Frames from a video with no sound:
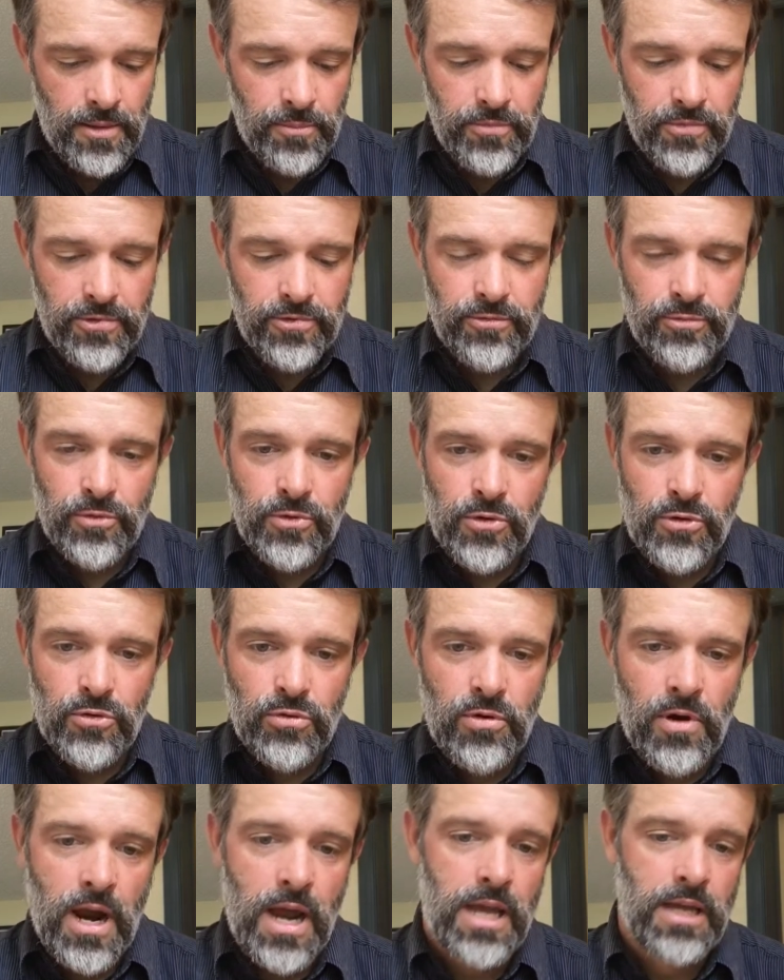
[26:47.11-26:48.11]
Through
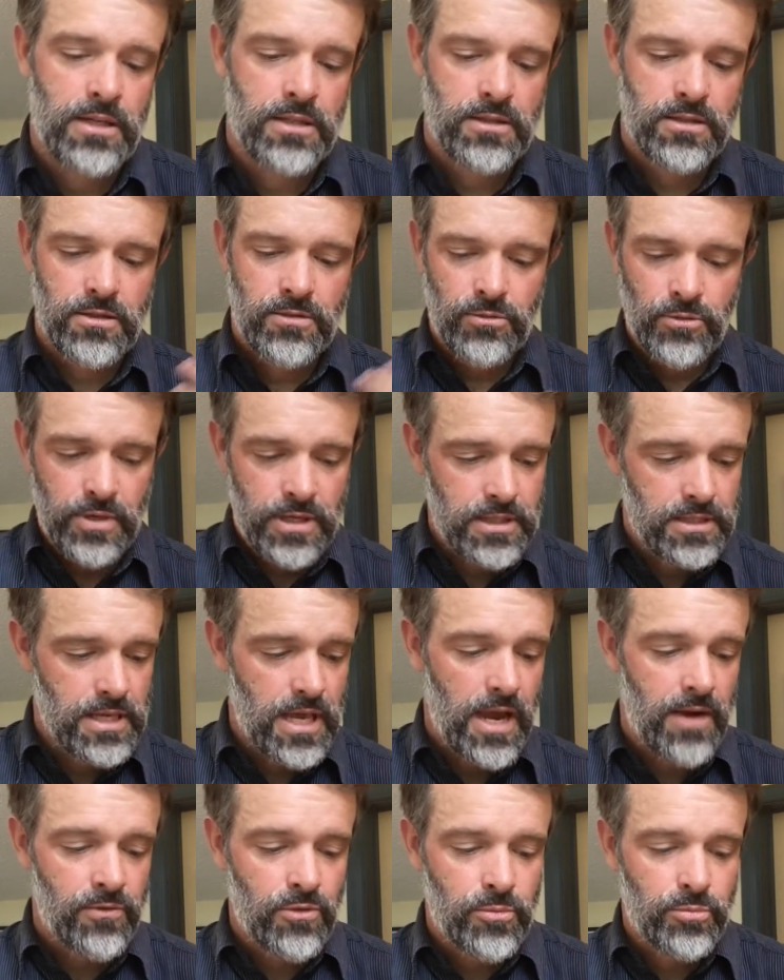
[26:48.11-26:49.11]
Christ, through his
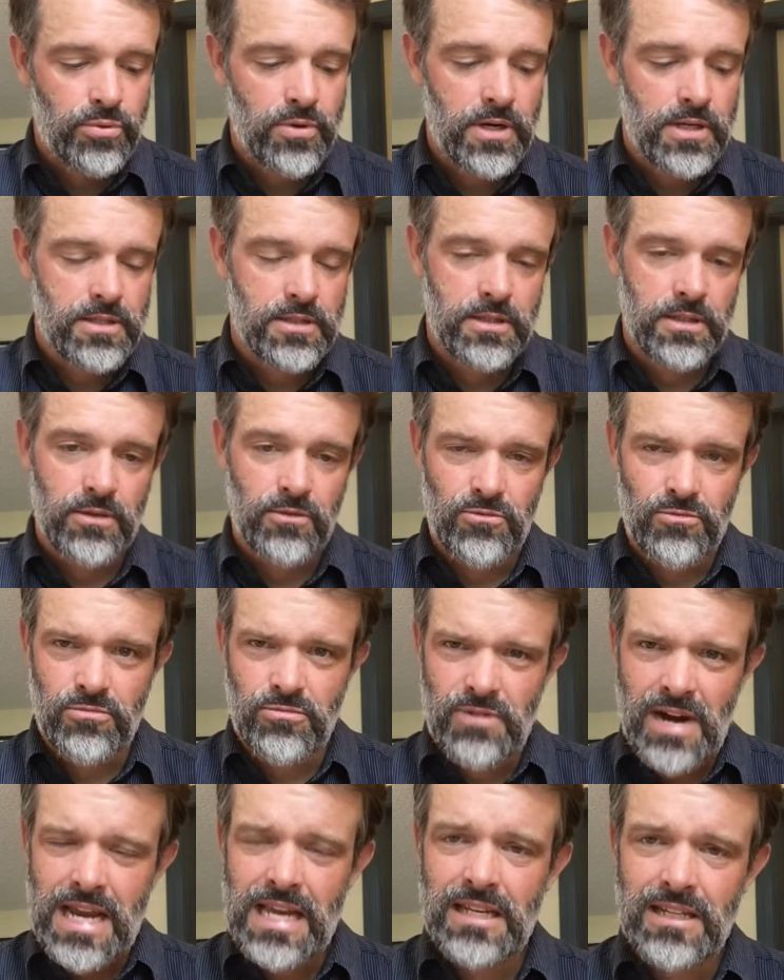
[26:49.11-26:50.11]
ever-present,
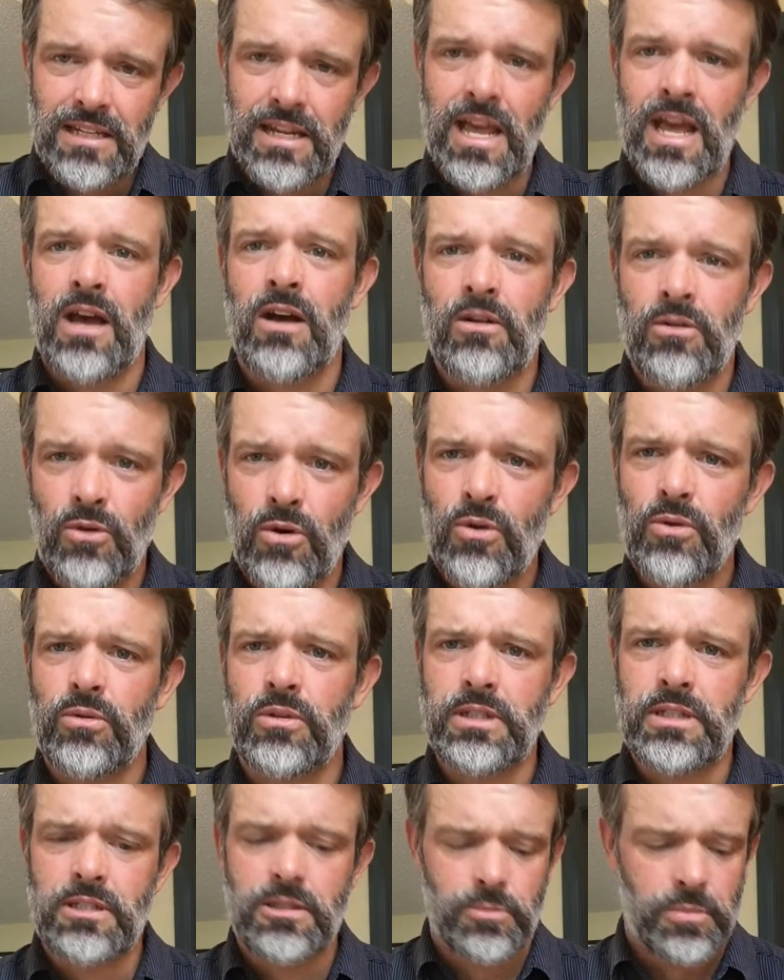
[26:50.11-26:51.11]
right now,
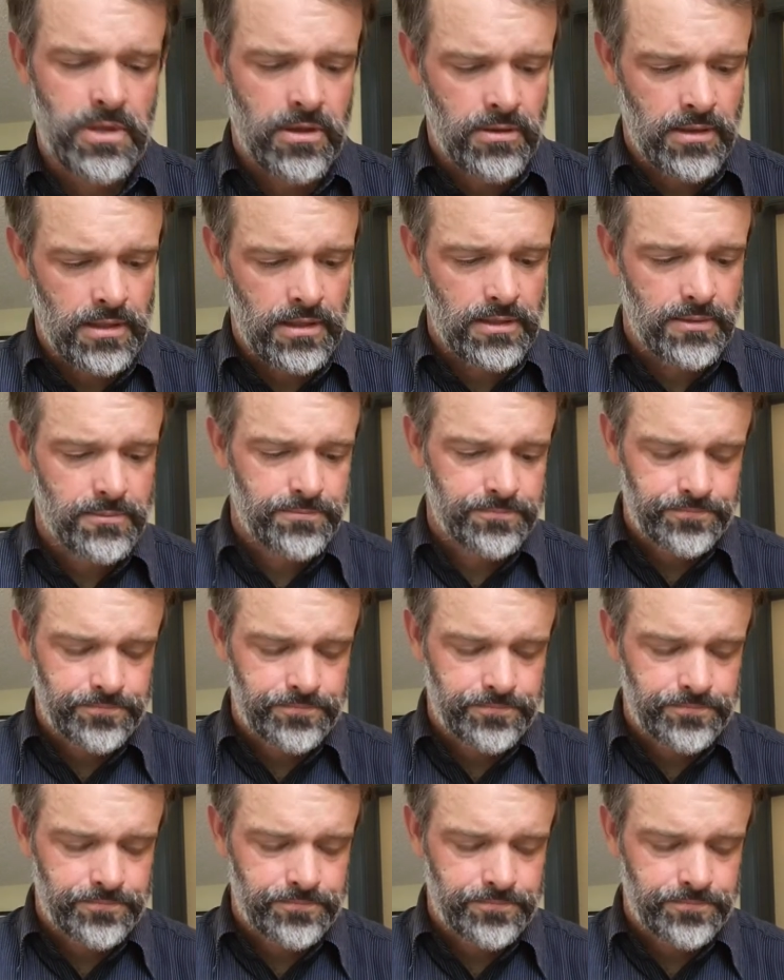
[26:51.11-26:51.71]
Holy Spirit,